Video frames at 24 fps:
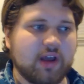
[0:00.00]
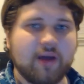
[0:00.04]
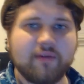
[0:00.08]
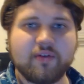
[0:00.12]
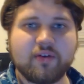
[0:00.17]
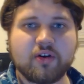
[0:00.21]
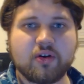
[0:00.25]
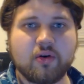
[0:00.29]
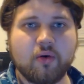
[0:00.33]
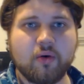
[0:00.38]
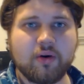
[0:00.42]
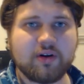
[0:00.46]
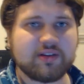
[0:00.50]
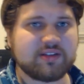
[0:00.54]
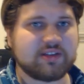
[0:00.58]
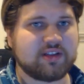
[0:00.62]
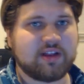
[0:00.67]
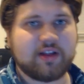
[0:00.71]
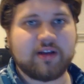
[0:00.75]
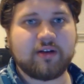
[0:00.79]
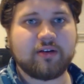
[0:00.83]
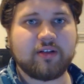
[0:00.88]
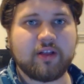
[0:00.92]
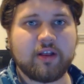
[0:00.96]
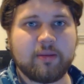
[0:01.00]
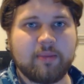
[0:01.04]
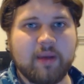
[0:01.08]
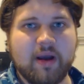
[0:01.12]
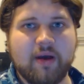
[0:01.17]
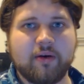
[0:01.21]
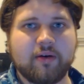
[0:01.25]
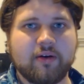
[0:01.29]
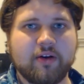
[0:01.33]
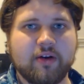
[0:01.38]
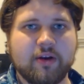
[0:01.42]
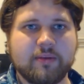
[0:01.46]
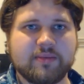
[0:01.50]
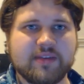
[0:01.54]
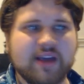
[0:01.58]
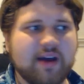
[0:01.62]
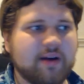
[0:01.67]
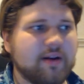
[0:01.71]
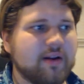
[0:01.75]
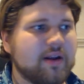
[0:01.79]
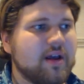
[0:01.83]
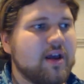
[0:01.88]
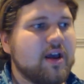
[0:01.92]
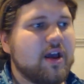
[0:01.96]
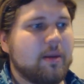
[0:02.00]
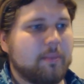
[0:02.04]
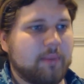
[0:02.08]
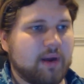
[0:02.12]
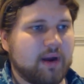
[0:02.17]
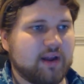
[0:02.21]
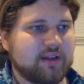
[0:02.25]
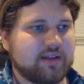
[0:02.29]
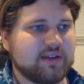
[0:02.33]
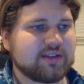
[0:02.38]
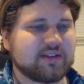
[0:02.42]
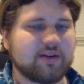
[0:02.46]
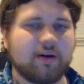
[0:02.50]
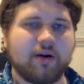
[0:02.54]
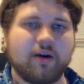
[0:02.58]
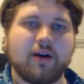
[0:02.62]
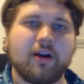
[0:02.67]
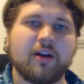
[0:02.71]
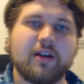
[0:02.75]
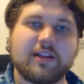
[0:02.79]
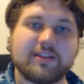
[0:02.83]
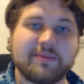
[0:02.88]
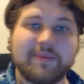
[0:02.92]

Covered Core is literally power creeped out by this card.